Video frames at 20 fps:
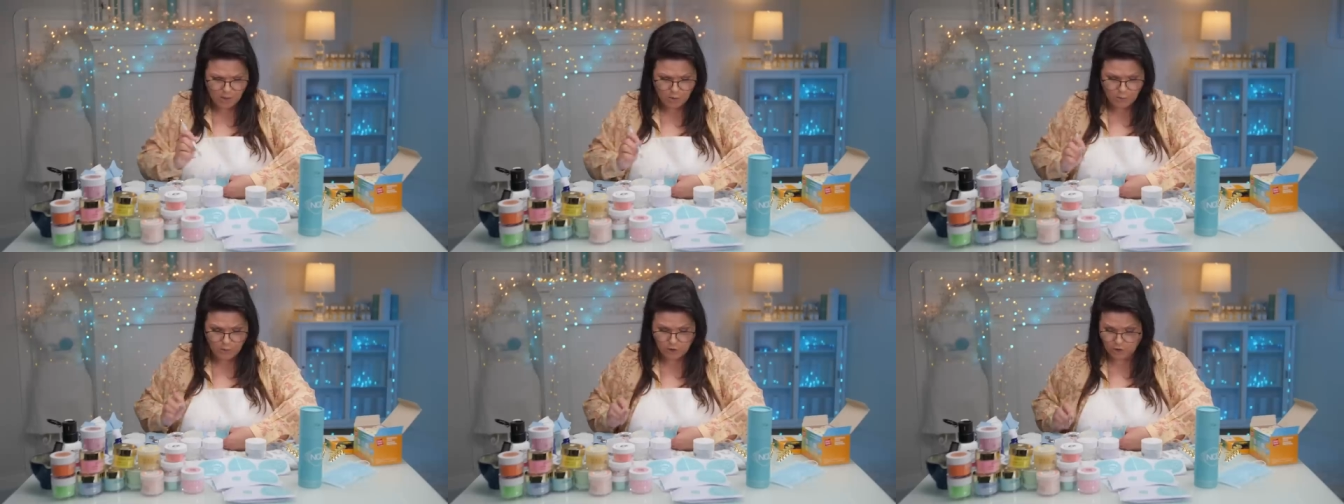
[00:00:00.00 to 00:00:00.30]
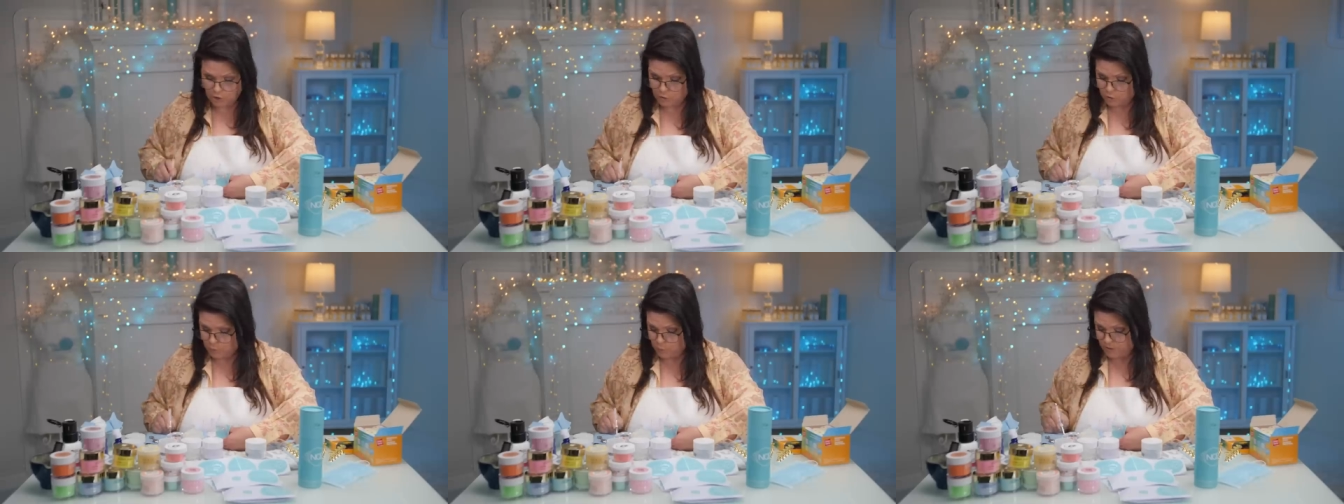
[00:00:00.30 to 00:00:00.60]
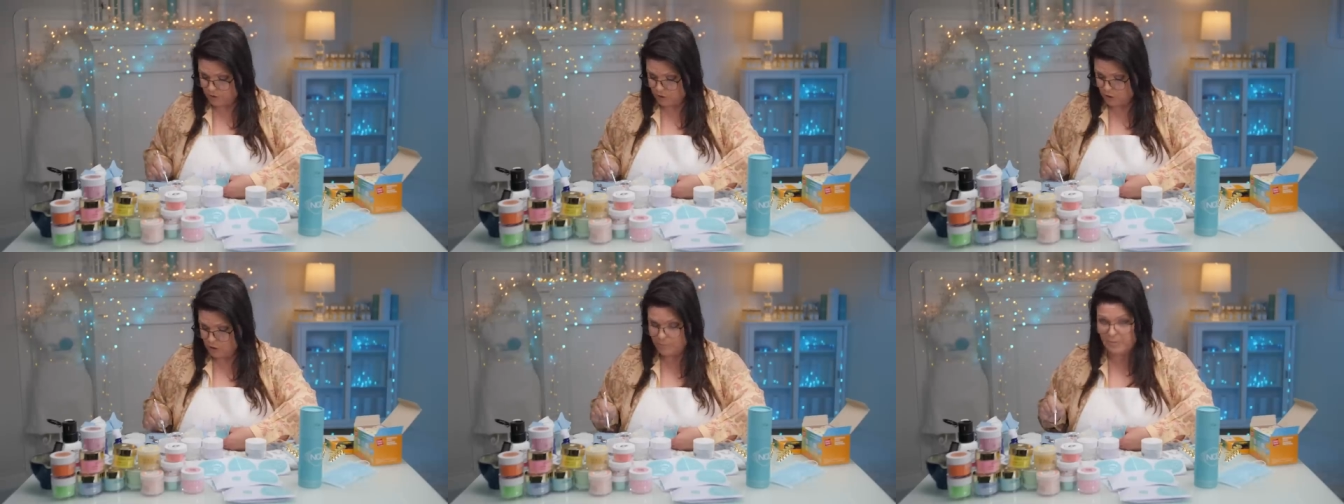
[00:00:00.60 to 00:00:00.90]
which
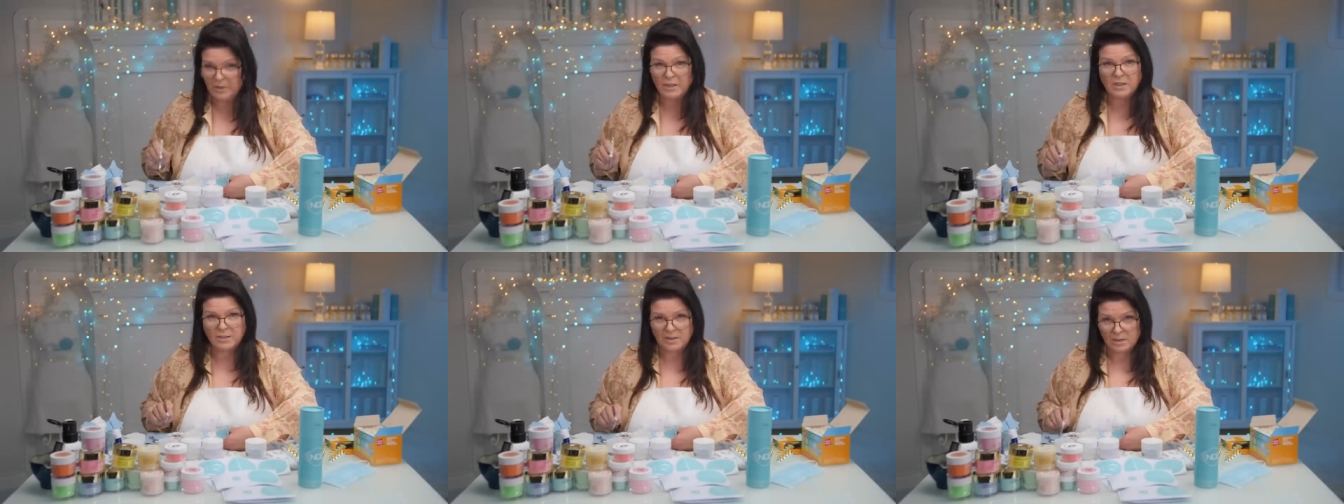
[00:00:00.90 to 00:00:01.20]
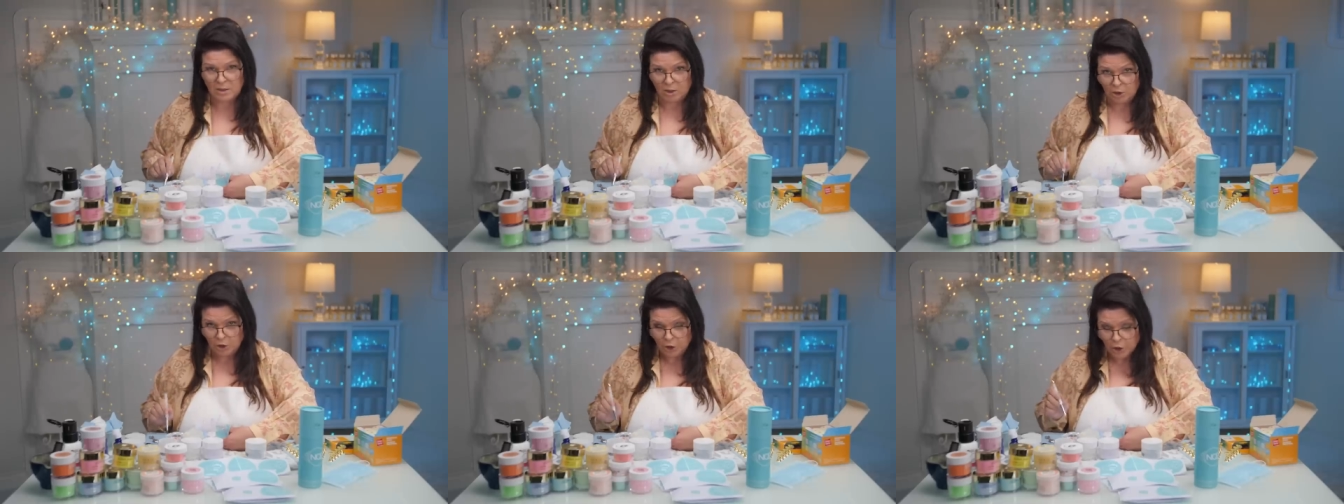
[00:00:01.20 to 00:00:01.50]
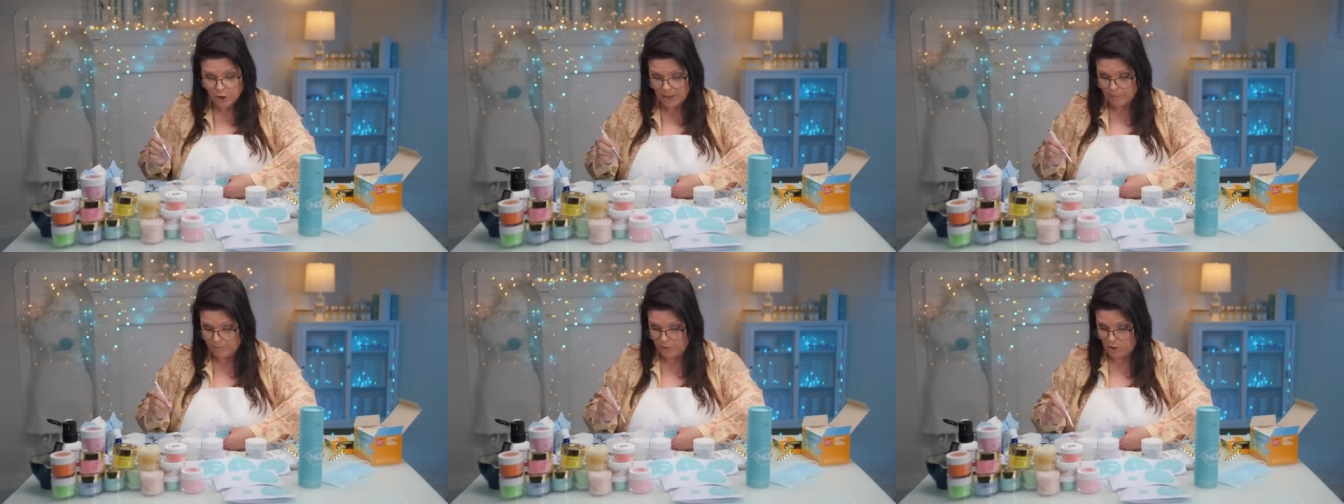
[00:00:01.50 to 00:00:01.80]
was good because the
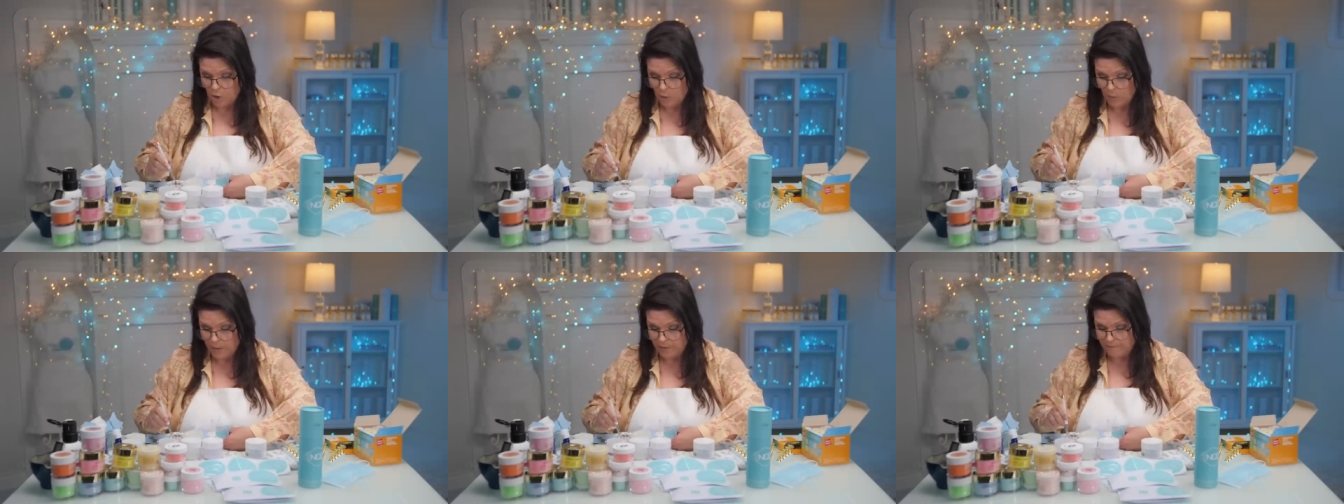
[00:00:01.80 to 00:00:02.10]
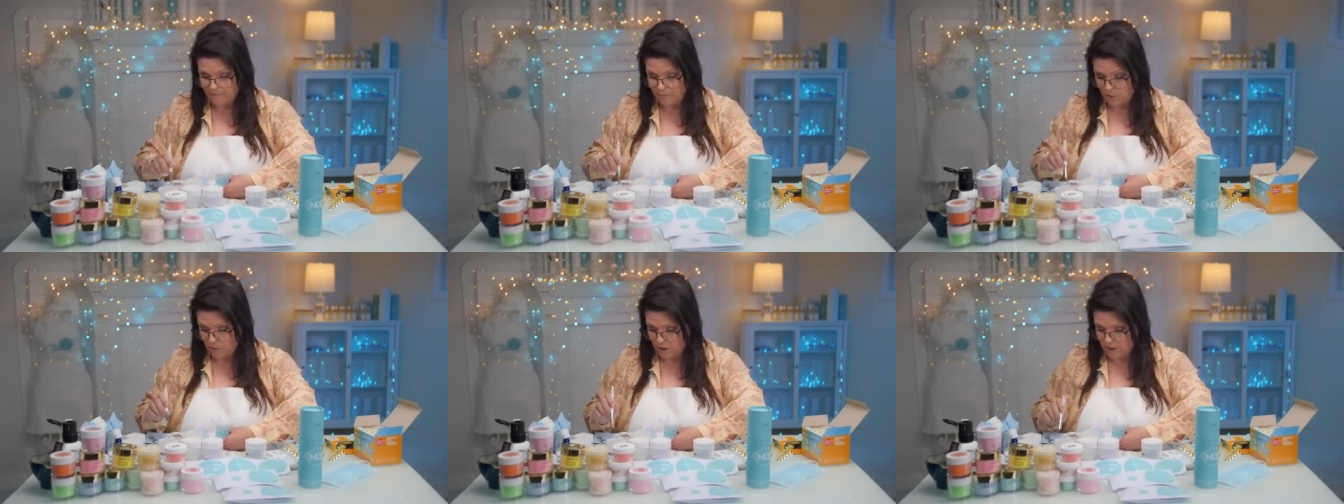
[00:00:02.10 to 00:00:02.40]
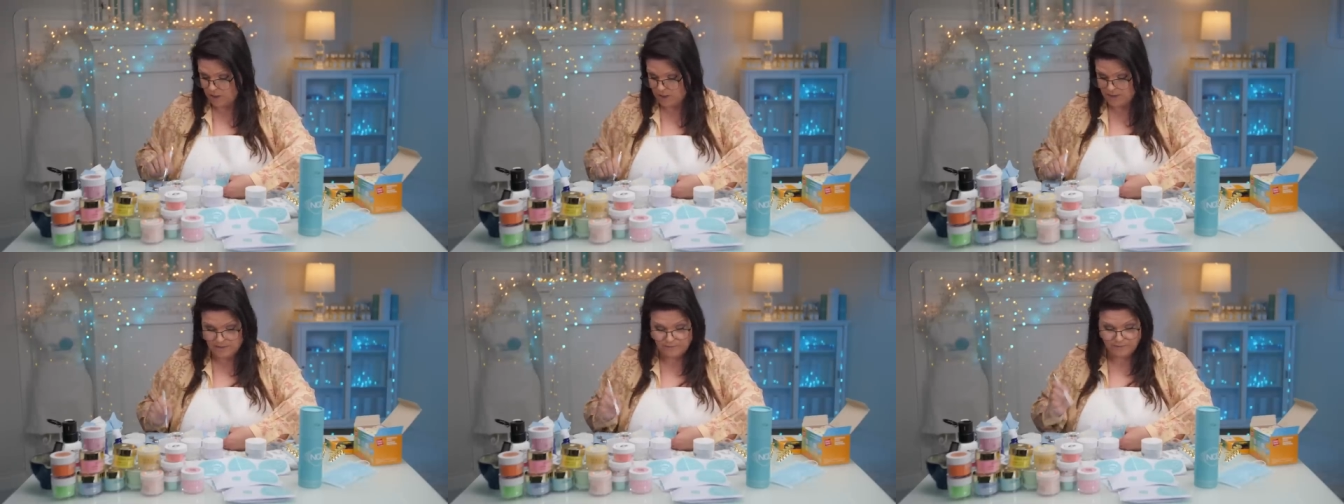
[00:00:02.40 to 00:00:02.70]
look I'm going
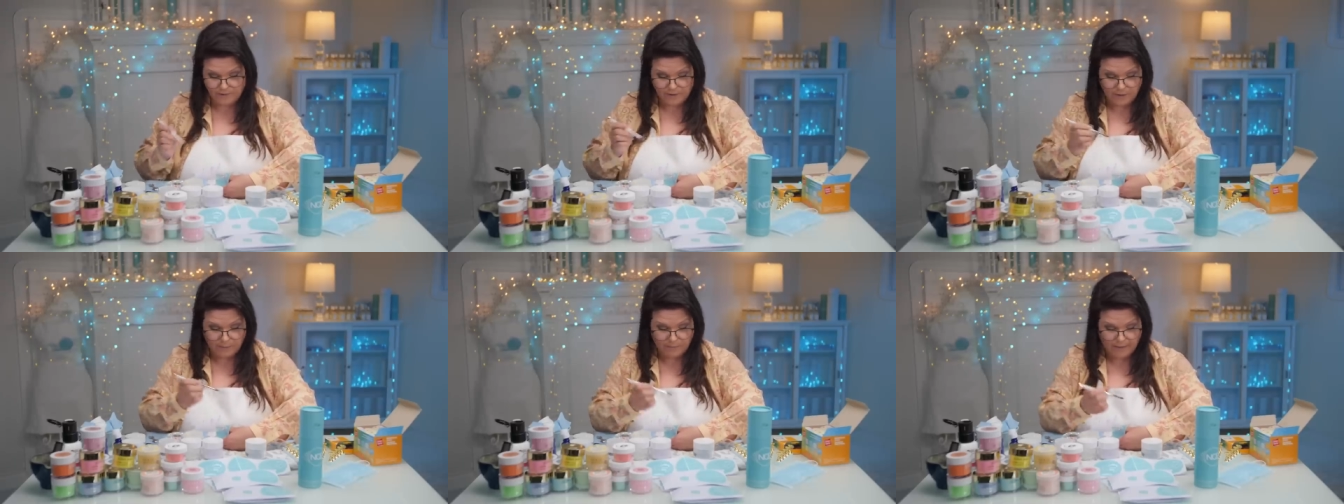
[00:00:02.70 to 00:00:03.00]
for is very